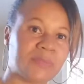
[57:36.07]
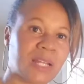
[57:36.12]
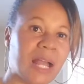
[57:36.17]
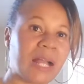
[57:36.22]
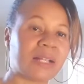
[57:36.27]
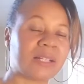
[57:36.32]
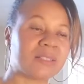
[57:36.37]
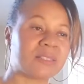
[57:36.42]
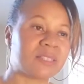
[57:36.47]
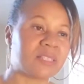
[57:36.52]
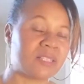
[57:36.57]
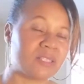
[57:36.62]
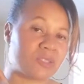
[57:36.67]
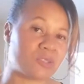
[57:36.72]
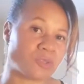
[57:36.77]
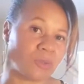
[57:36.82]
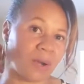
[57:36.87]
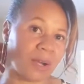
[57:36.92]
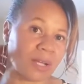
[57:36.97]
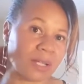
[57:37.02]
I can see he's
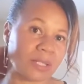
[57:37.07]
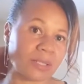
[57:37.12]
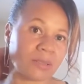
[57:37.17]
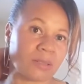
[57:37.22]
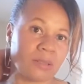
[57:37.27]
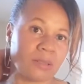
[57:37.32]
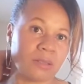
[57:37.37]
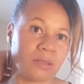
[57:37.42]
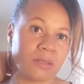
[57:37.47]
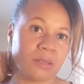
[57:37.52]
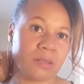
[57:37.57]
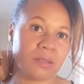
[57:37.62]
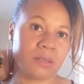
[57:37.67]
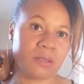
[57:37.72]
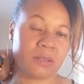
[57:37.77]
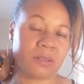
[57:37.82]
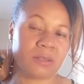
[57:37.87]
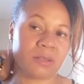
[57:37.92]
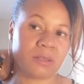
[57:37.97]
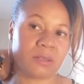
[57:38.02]
trying
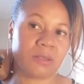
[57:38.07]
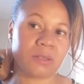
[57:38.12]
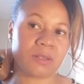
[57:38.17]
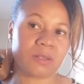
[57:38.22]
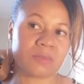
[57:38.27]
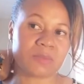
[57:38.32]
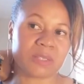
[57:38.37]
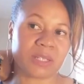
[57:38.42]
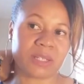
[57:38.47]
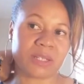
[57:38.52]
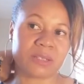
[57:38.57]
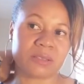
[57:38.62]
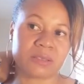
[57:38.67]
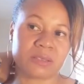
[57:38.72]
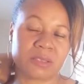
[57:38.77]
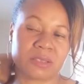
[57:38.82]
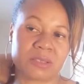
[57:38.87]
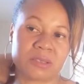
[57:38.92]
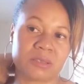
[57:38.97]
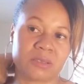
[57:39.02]
you know what I'm saying?
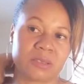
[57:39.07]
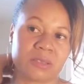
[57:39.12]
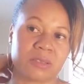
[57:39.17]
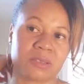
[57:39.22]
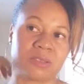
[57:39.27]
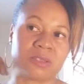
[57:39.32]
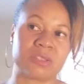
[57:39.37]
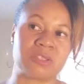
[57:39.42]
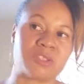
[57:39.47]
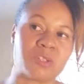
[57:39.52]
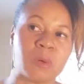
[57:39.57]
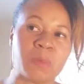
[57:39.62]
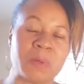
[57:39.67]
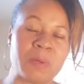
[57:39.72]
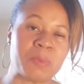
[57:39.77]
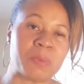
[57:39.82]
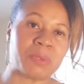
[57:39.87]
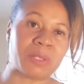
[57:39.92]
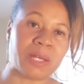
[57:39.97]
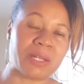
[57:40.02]
To to to show
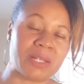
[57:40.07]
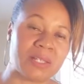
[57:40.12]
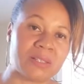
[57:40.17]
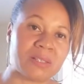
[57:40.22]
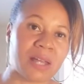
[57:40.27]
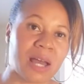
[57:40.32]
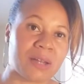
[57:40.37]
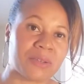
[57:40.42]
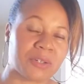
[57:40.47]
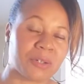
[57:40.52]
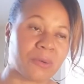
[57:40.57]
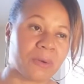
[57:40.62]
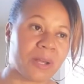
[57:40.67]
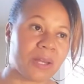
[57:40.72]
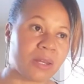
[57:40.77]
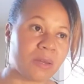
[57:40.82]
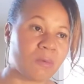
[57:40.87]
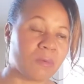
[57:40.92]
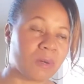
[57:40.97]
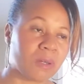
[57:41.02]
people that he's not
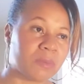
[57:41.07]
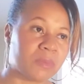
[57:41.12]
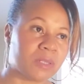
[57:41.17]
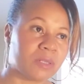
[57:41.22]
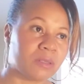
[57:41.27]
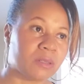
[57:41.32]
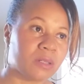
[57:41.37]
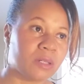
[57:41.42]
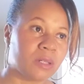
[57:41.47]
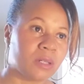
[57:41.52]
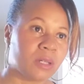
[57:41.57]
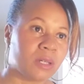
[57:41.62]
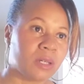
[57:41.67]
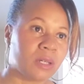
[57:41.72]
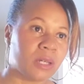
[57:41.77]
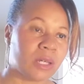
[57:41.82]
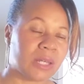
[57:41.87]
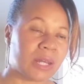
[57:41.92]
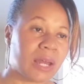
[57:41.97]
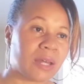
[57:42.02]
degrading women.
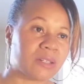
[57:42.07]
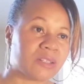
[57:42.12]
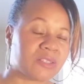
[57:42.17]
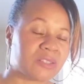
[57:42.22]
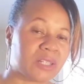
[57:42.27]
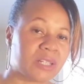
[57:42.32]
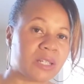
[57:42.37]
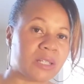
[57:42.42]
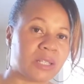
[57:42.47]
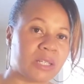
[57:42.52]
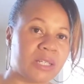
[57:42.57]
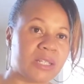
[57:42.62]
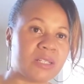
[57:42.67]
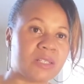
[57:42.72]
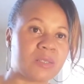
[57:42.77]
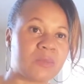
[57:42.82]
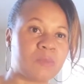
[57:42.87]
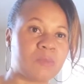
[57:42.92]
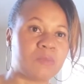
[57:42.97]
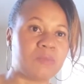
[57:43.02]
And I understand
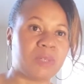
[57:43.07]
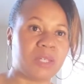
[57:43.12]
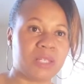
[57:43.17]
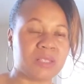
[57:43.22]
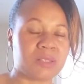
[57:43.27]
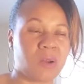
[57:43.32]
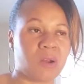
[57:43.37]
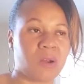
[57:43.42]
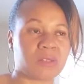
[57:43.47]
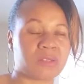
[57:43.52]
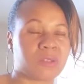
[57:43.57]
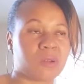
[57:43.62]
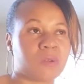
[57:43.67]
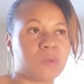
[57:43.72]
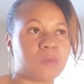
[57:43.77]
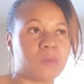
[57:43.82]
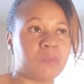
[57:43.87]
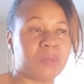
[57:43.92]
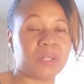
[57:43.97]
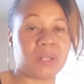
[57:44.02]
he's he's
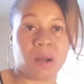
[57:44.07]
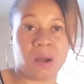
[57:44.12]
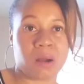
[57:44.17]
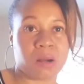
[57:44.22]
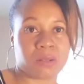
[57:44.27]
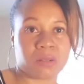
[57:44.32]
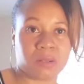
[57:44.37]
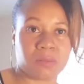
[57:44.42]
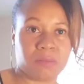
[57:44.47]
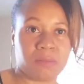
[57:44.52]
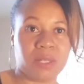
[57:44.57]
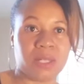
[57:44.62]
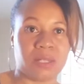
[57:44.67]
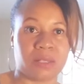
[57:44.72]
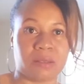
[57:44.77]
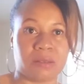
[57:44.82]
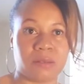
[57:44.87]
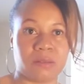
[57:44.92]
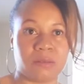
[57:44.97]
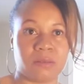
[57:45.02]
also been hard on
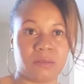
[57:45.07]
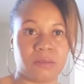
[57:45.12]
men.